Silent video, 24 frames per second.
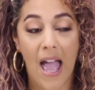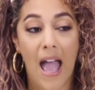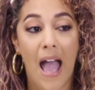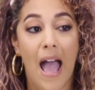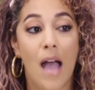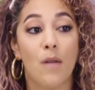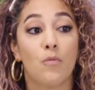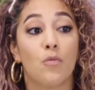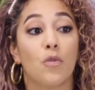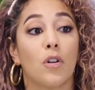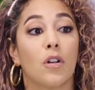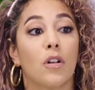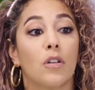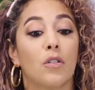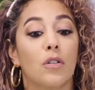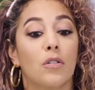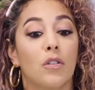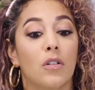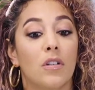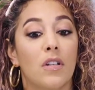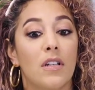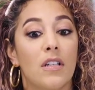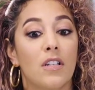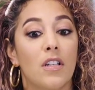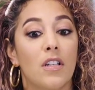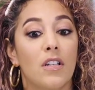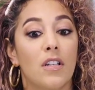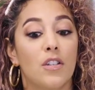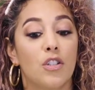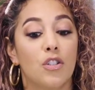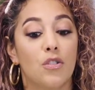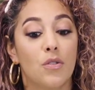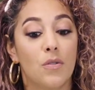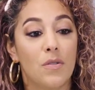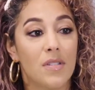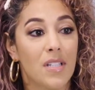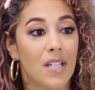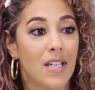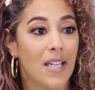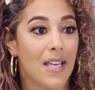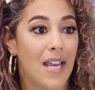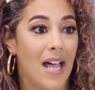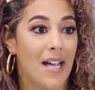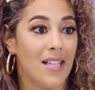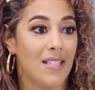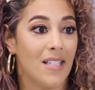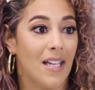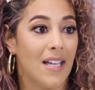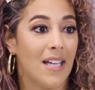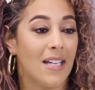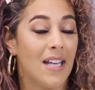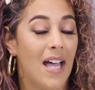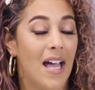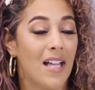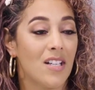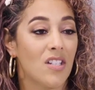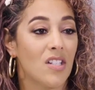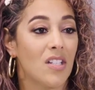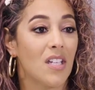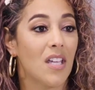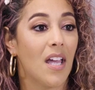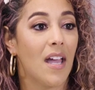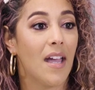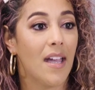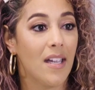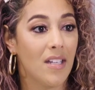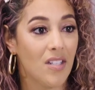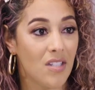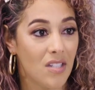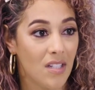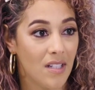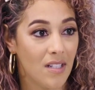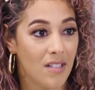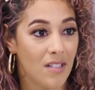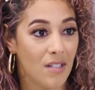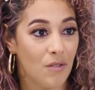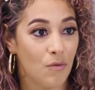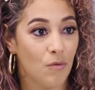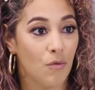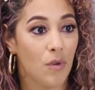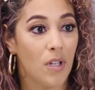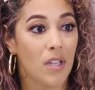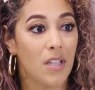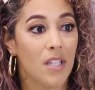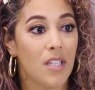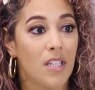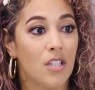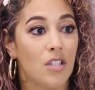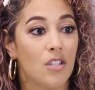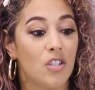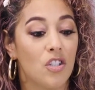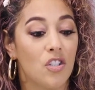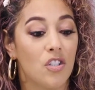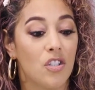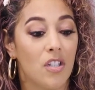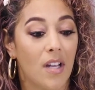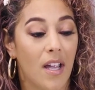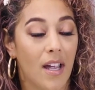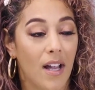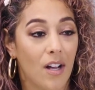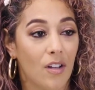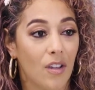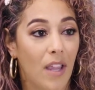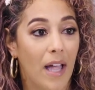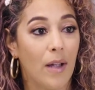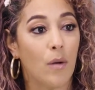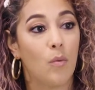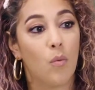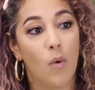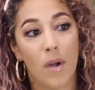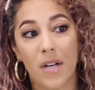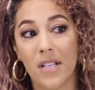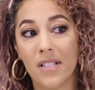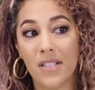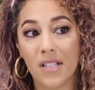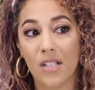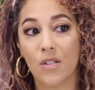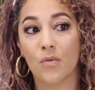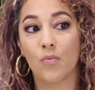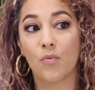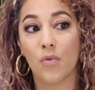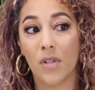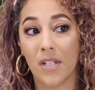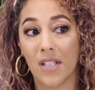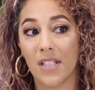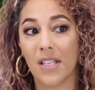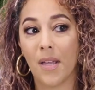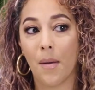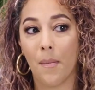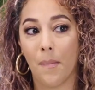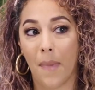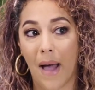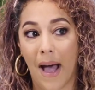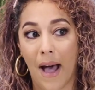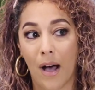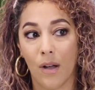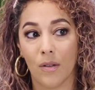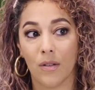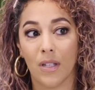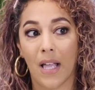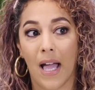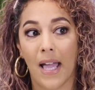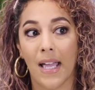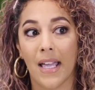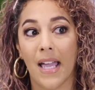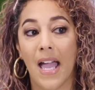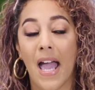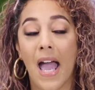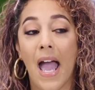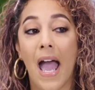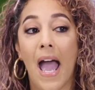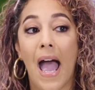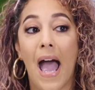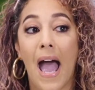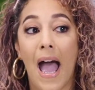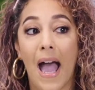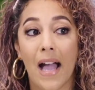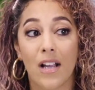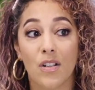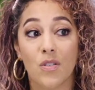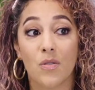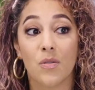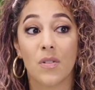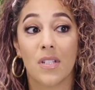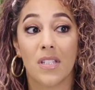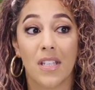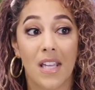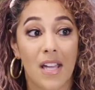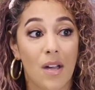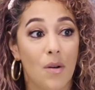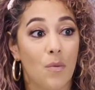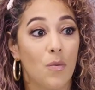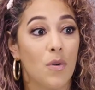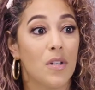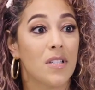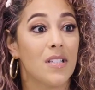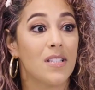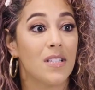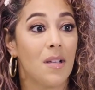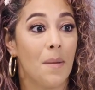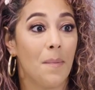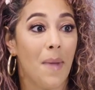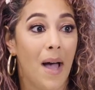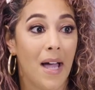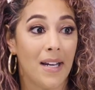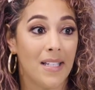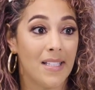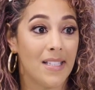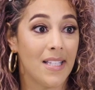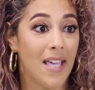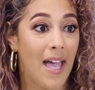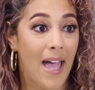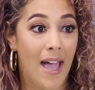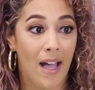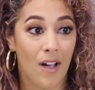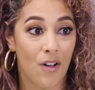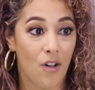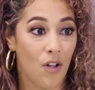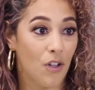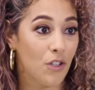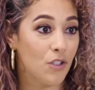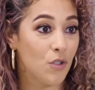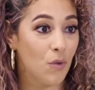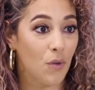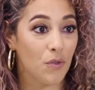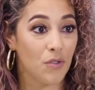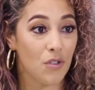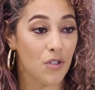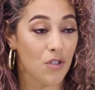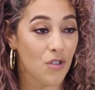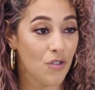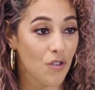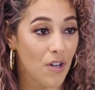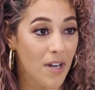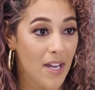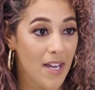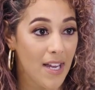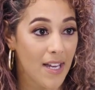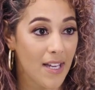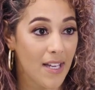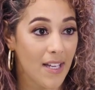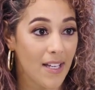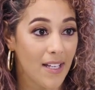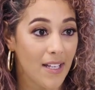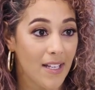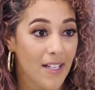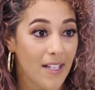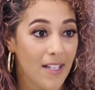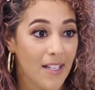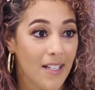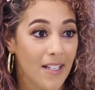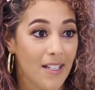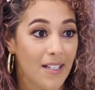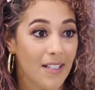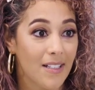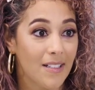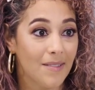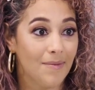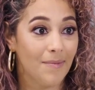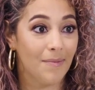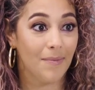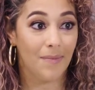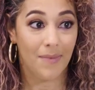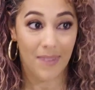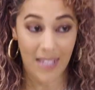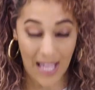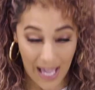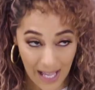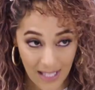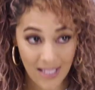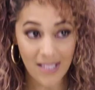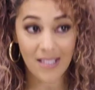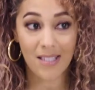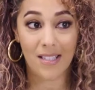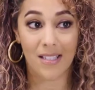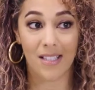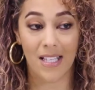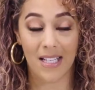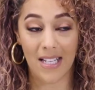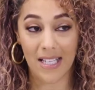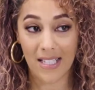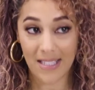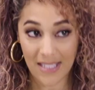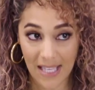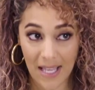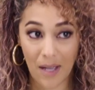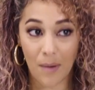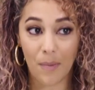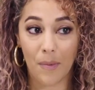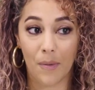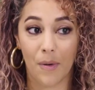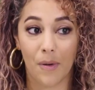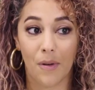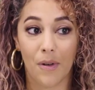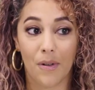And we're using it as like an education to really share, like, what is this really about? Like, actually, yeah, when somebody's catcalling you on the street, that's an example.